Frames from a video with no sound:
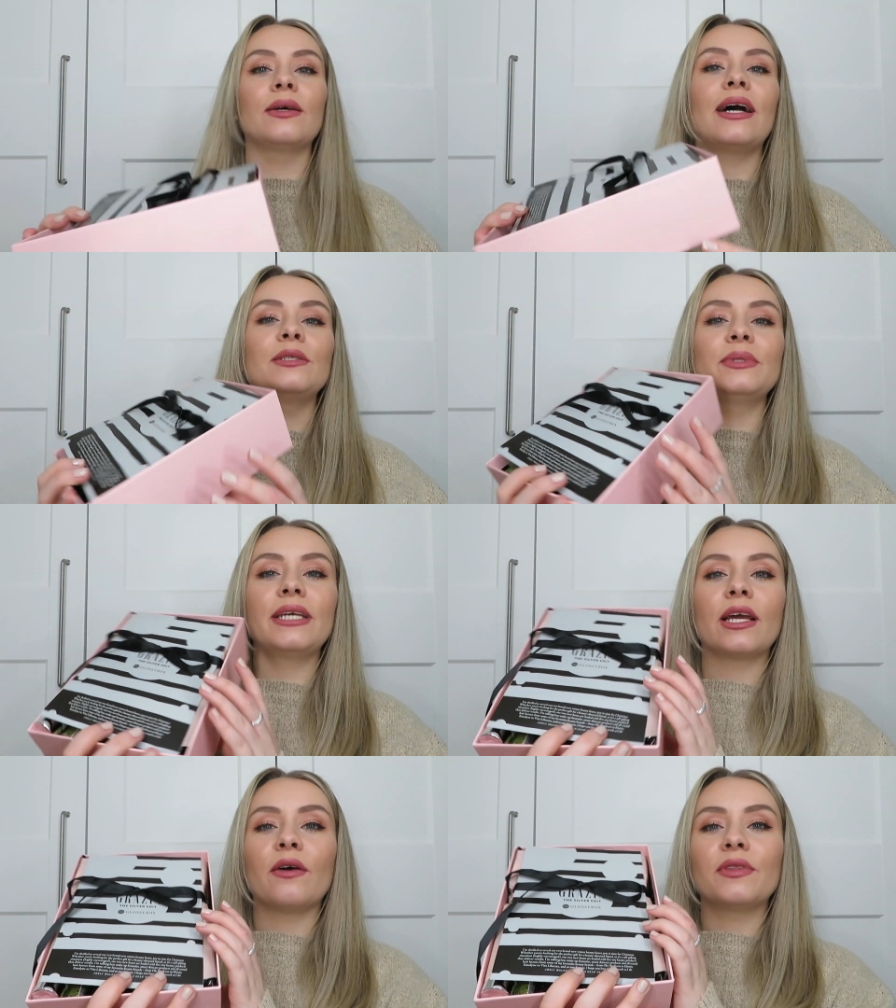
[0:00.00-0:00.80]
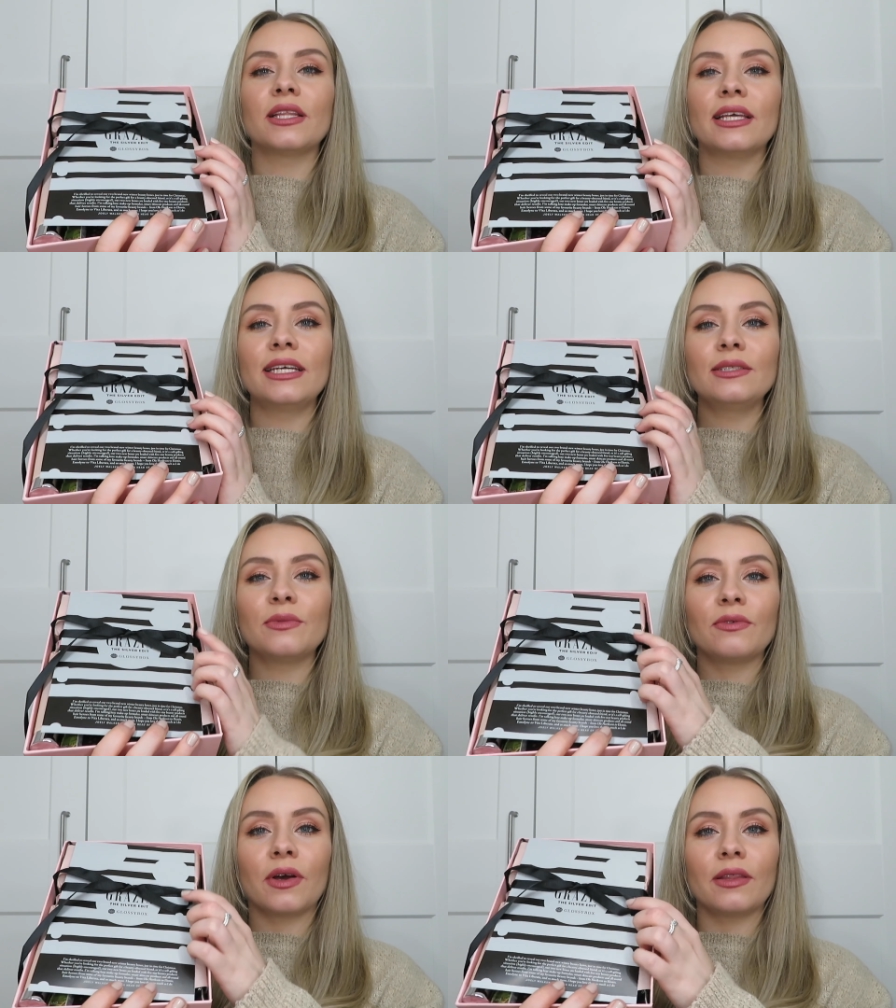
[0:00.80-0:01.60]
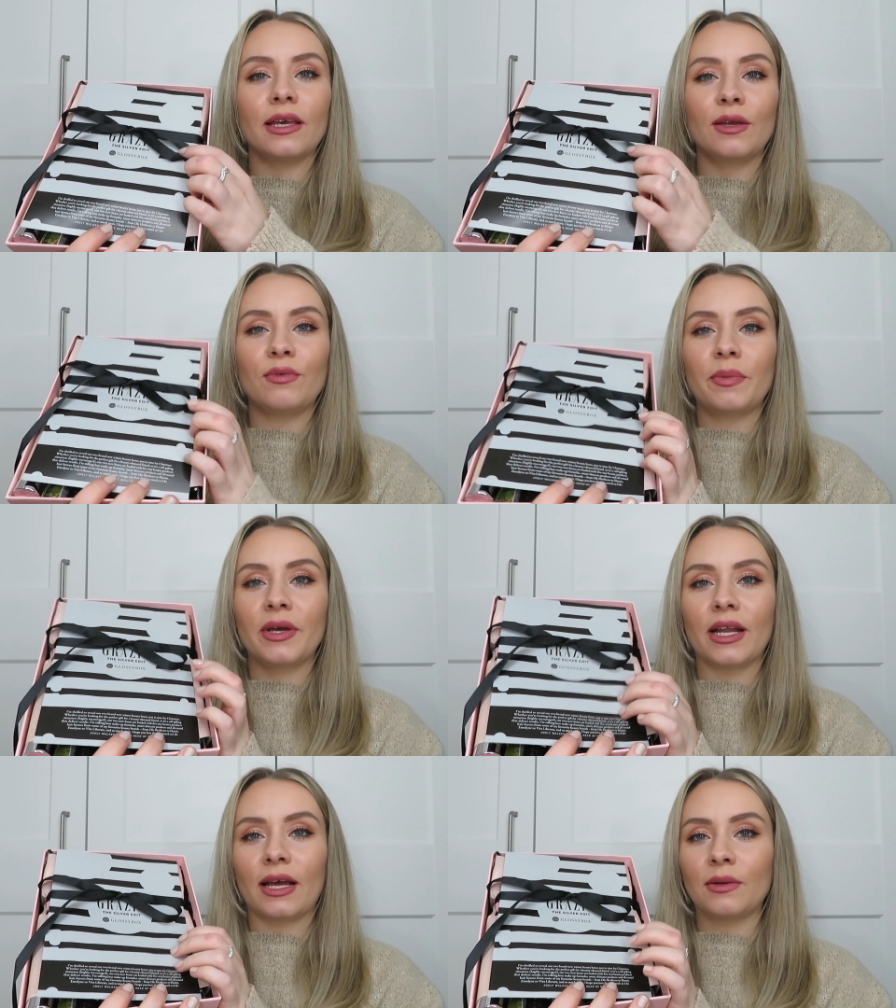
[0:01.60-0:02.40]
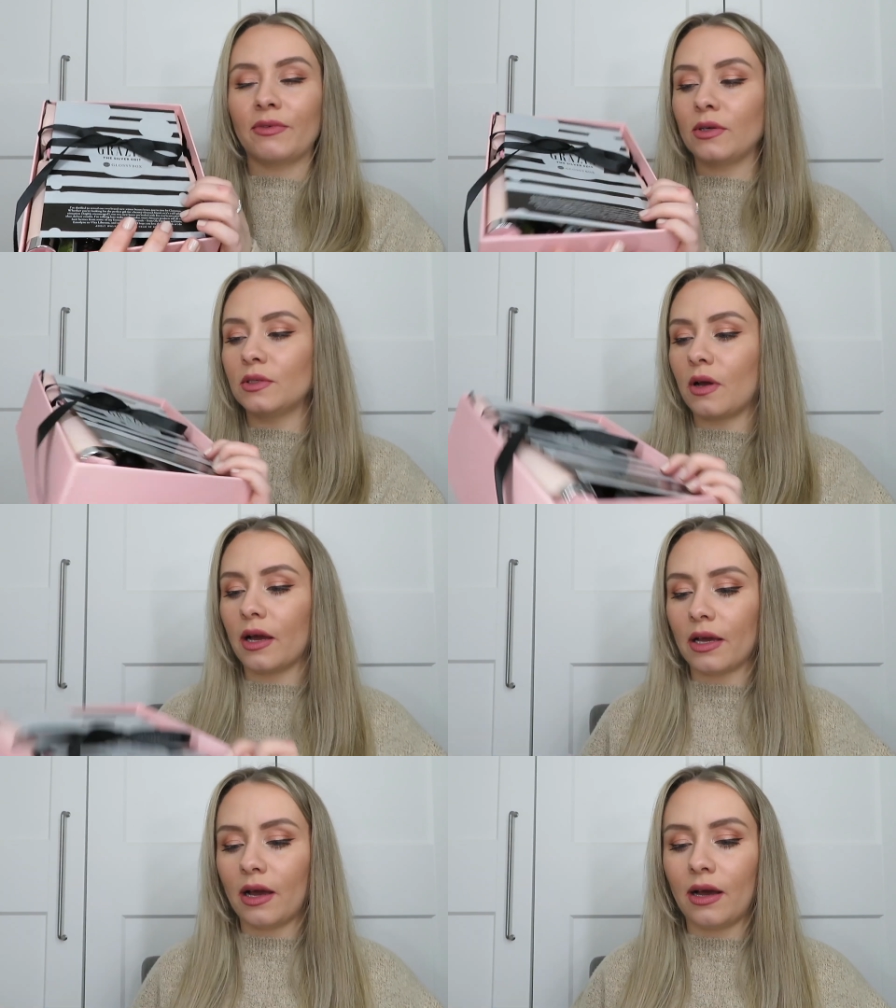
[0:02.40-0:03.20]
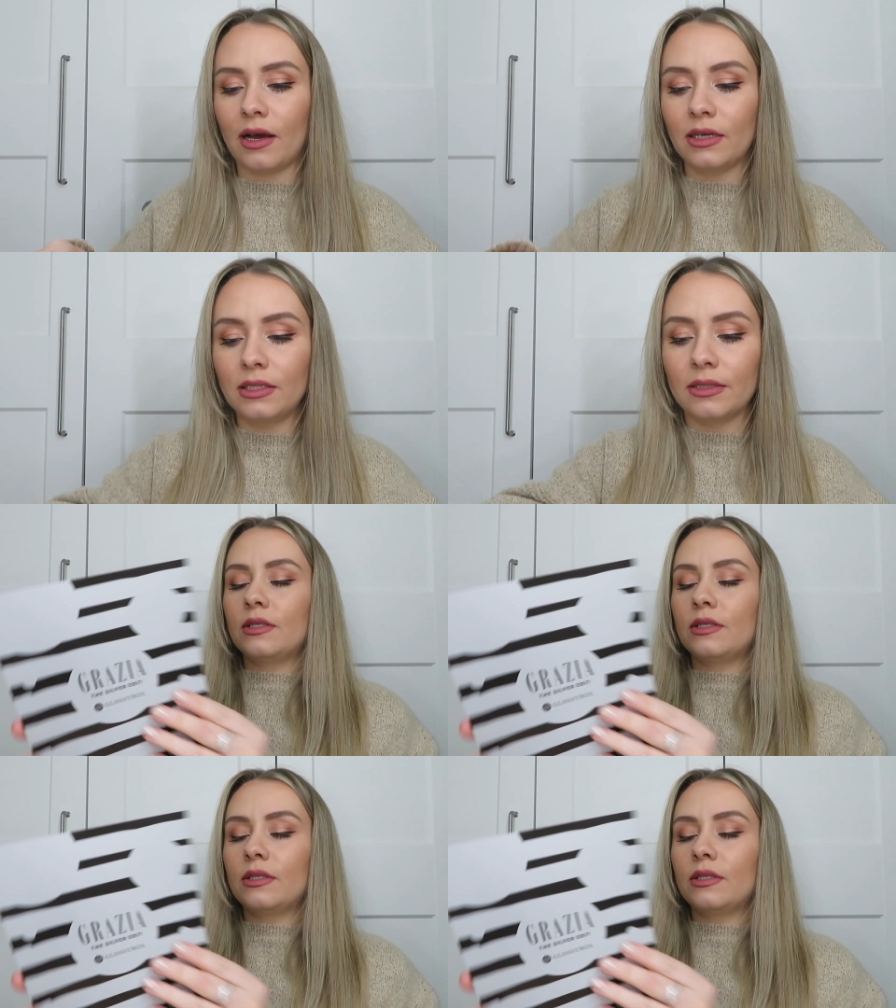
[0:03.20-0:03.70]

So as we take off the lid, we've got the ribbon and we've also got a card.